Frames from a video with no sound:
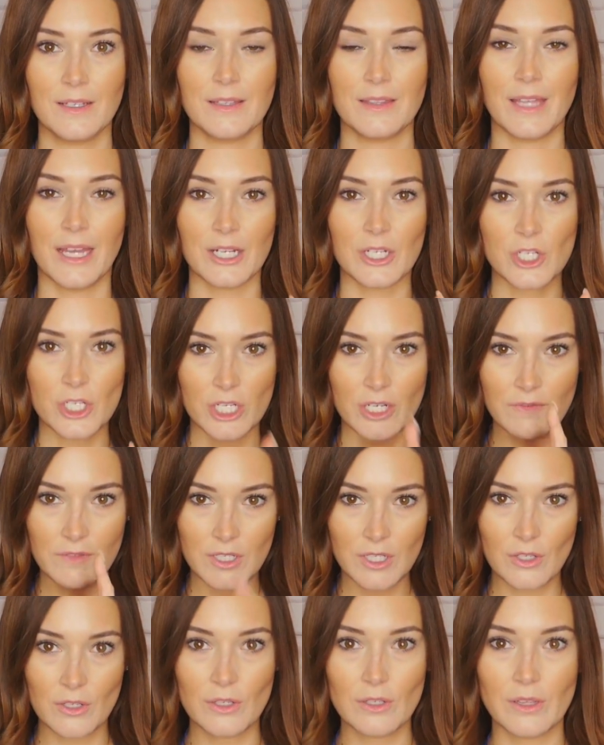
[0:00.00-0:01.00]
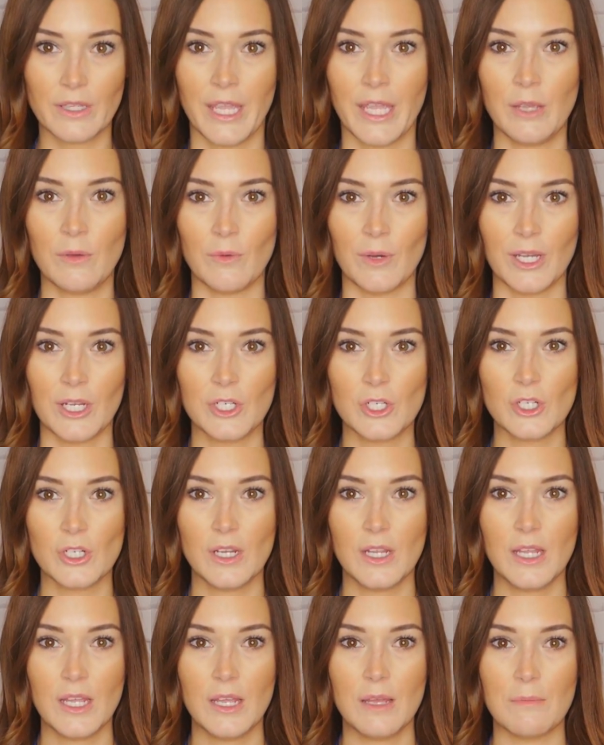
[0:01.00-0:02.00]
That shift in her language
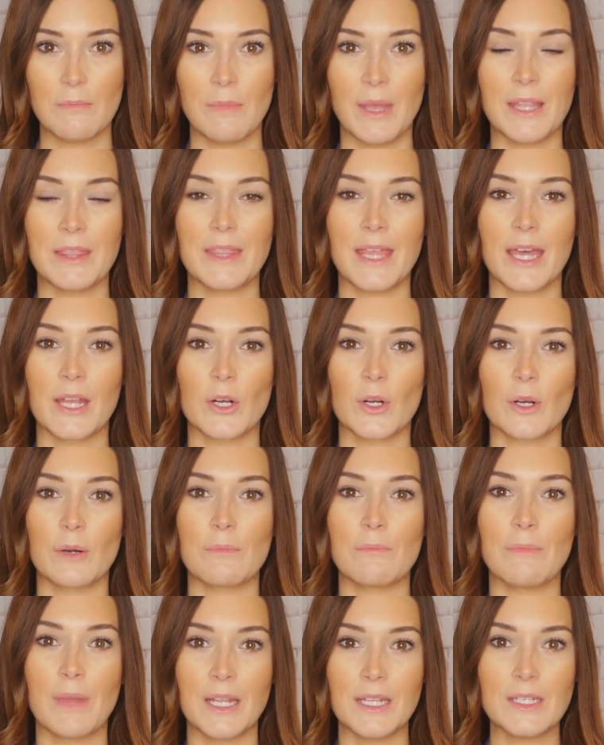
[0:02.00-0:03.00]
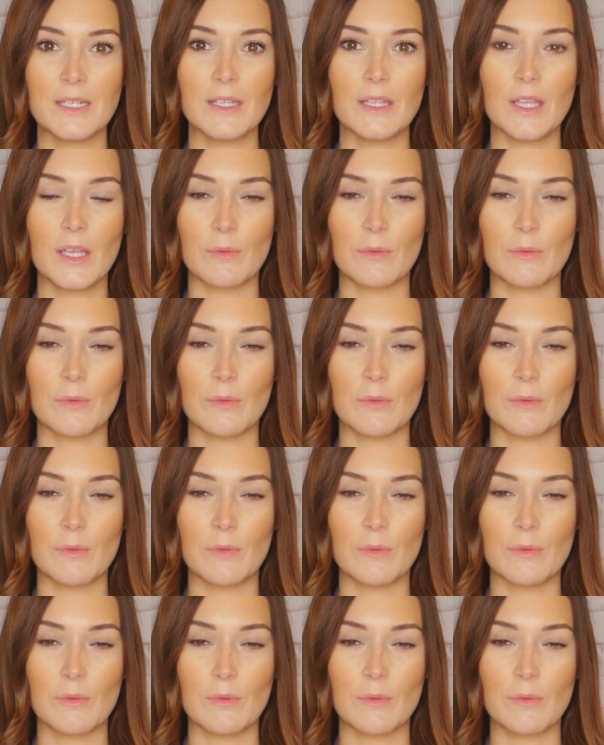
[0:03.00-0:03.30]
meant that her mental